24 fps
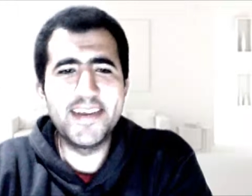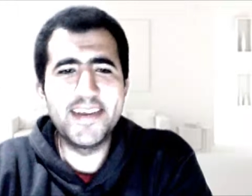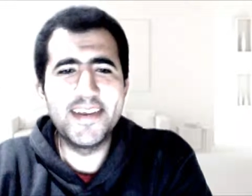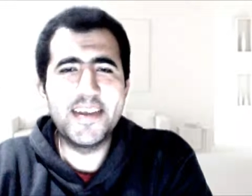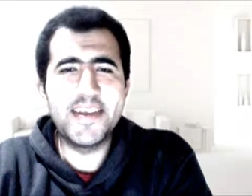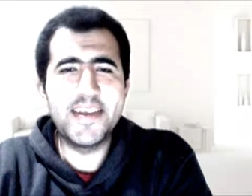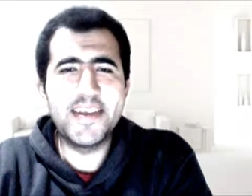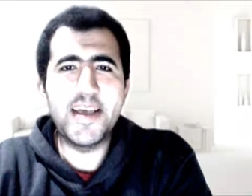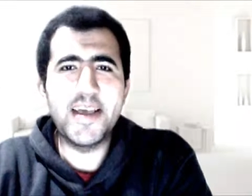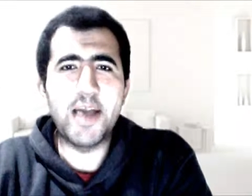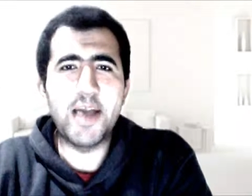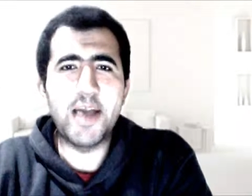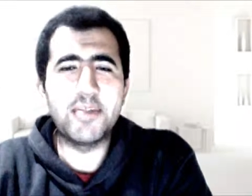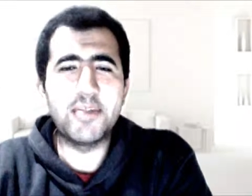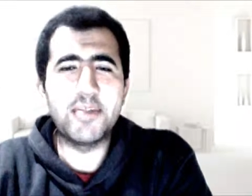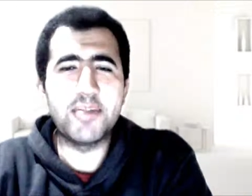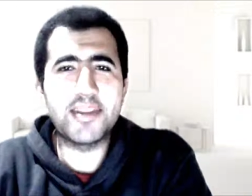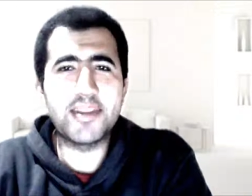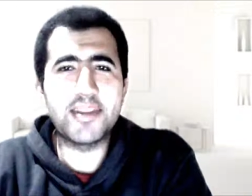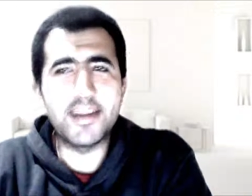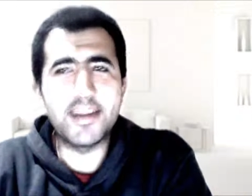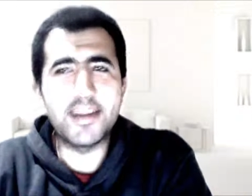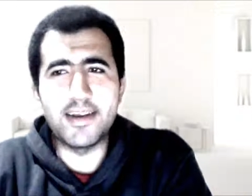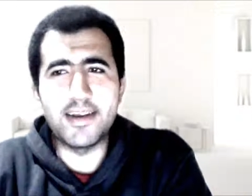I'm not
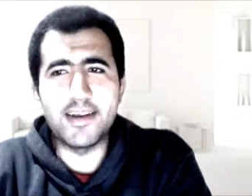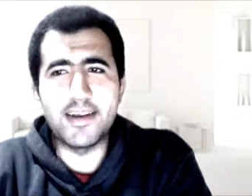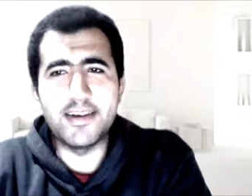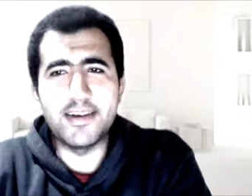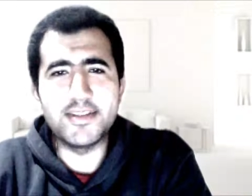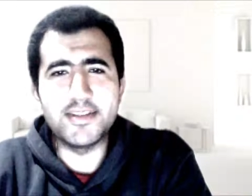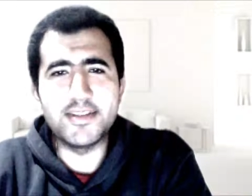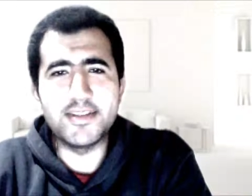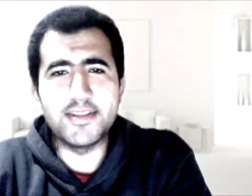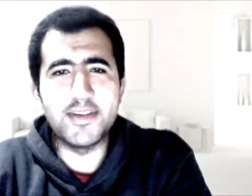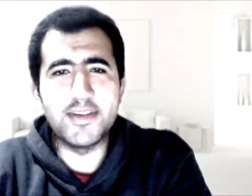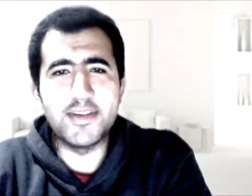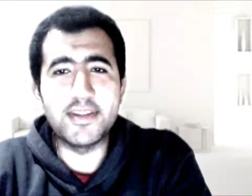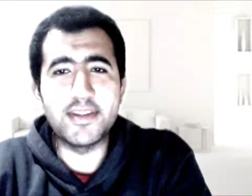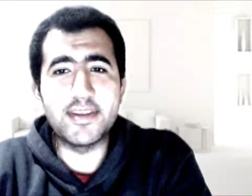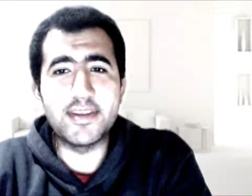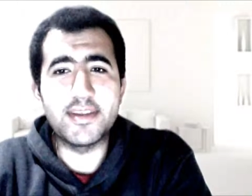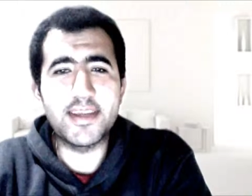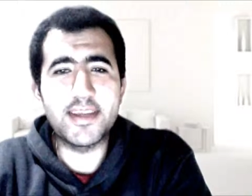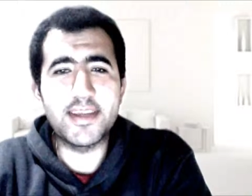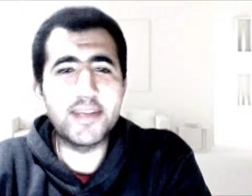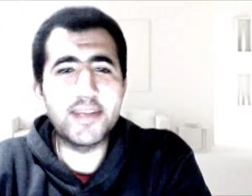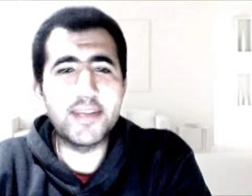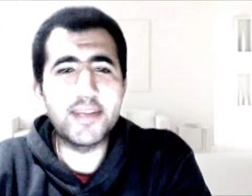gonna do anything,
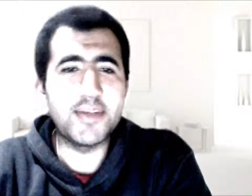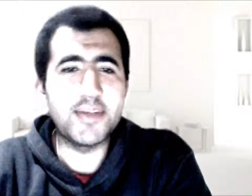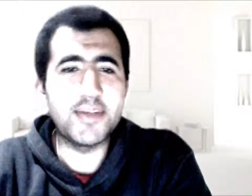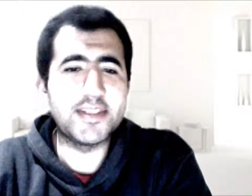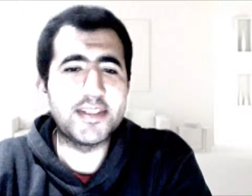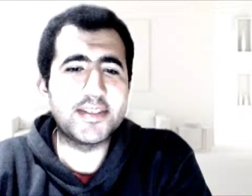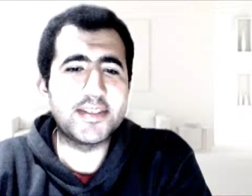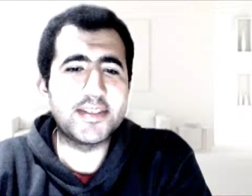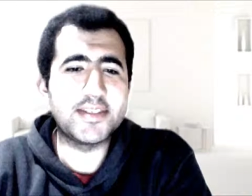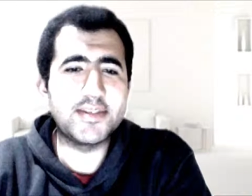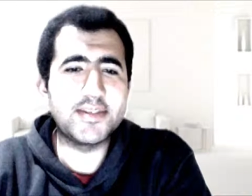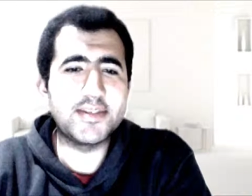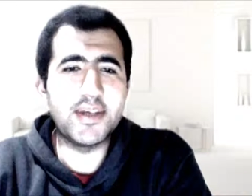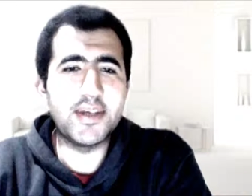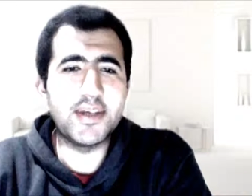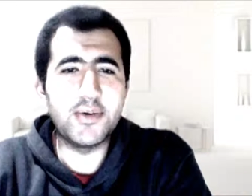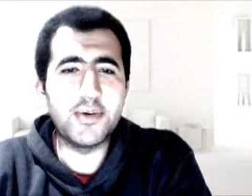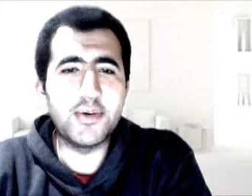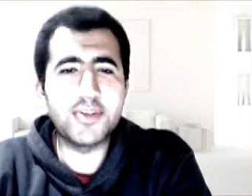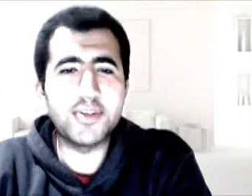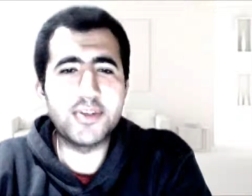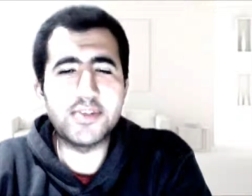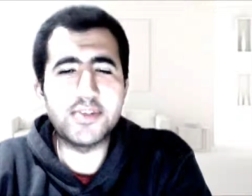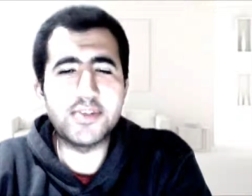but just I want to
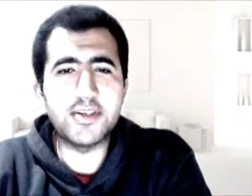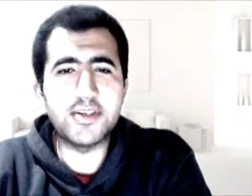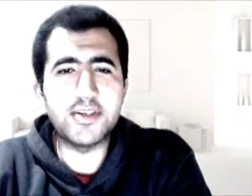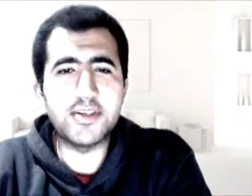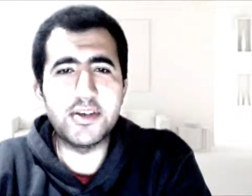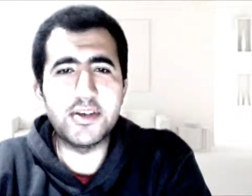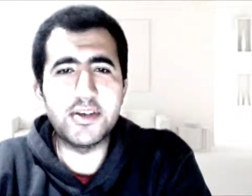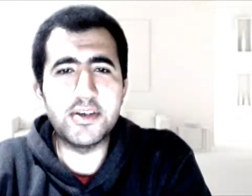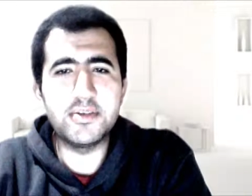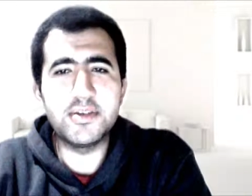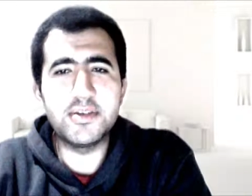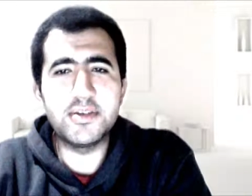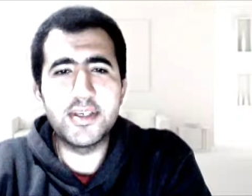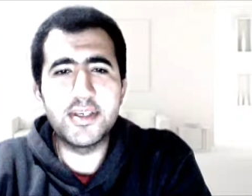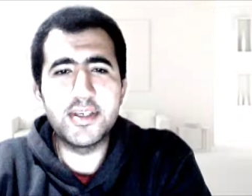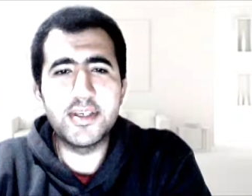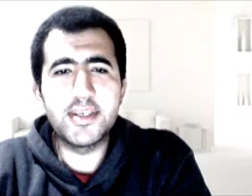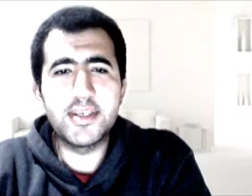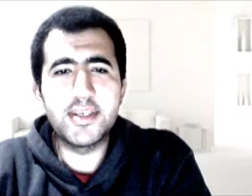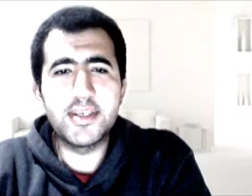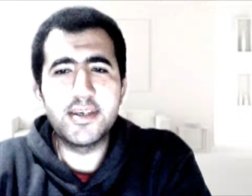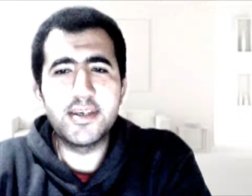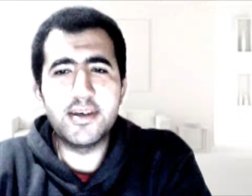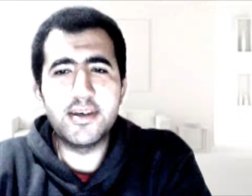know
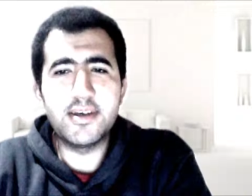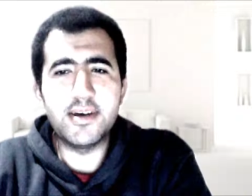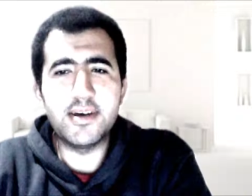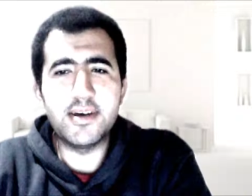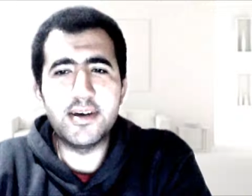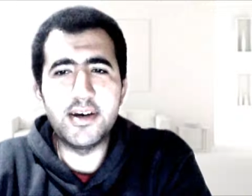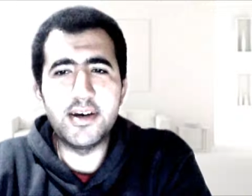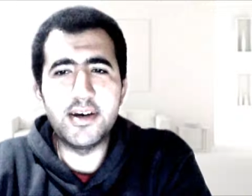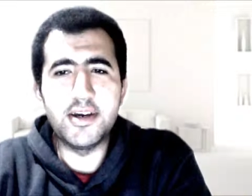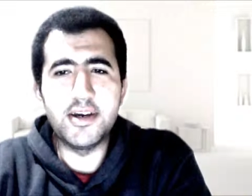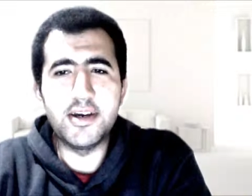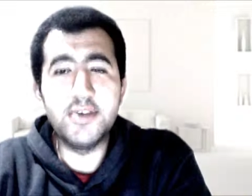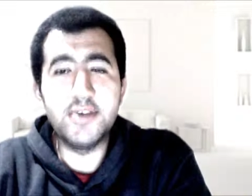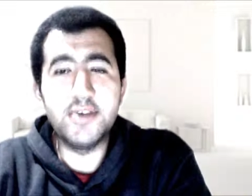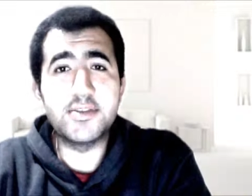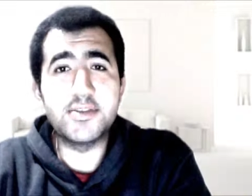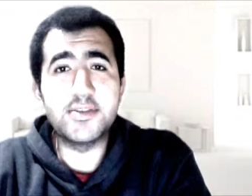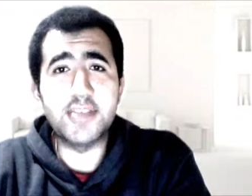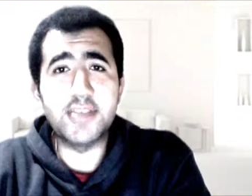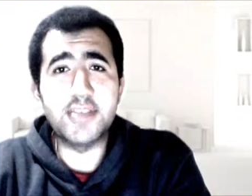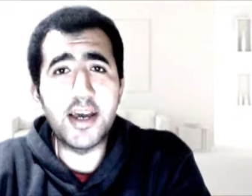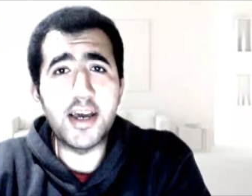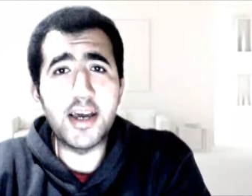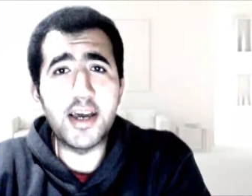uh, who's
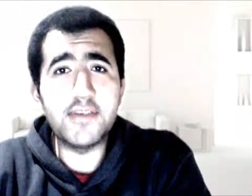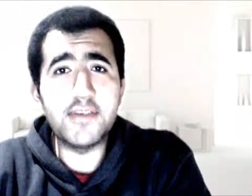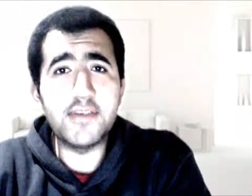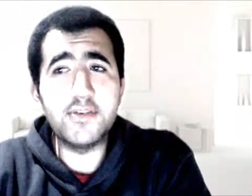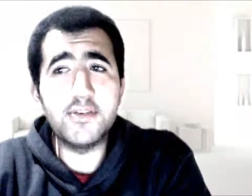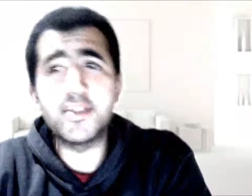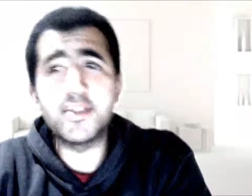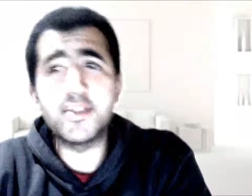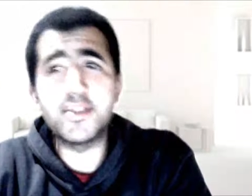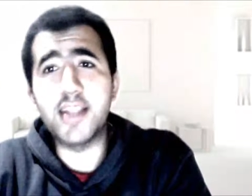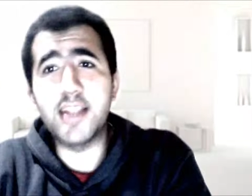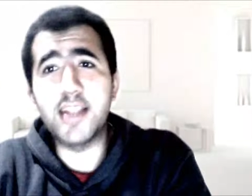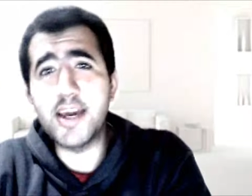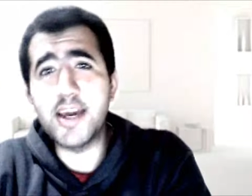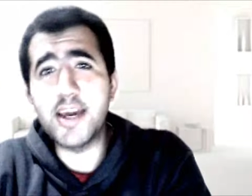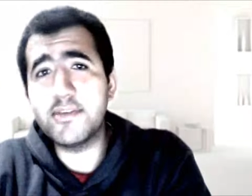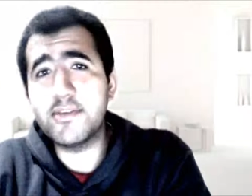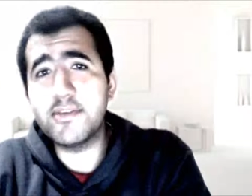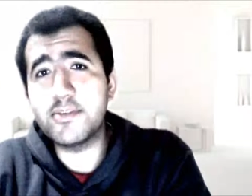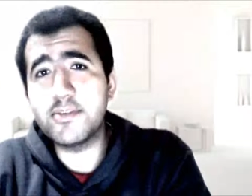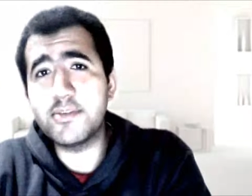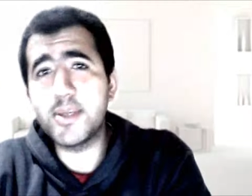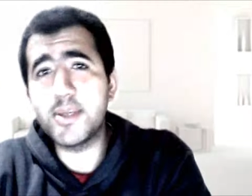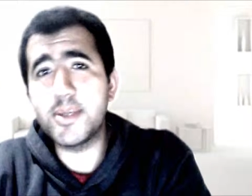live, who's alive with
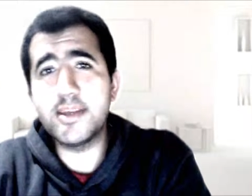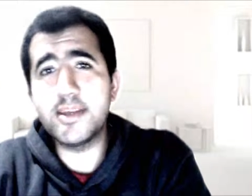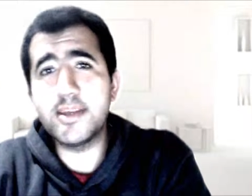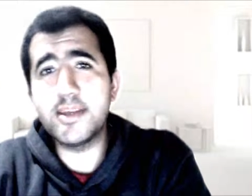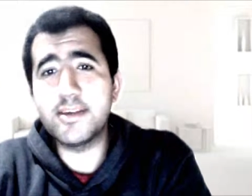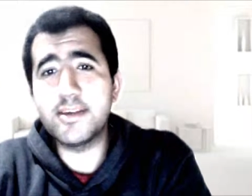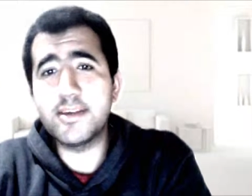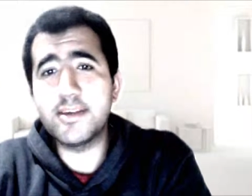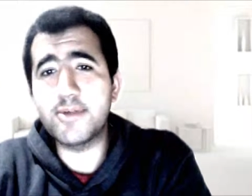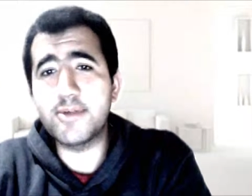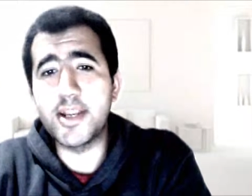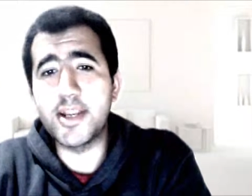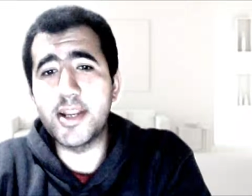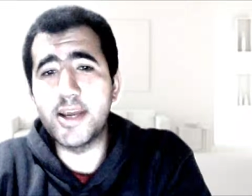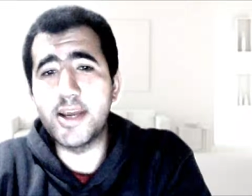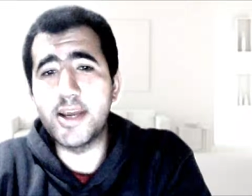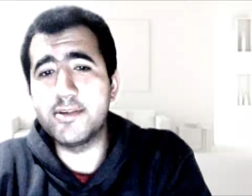me right now,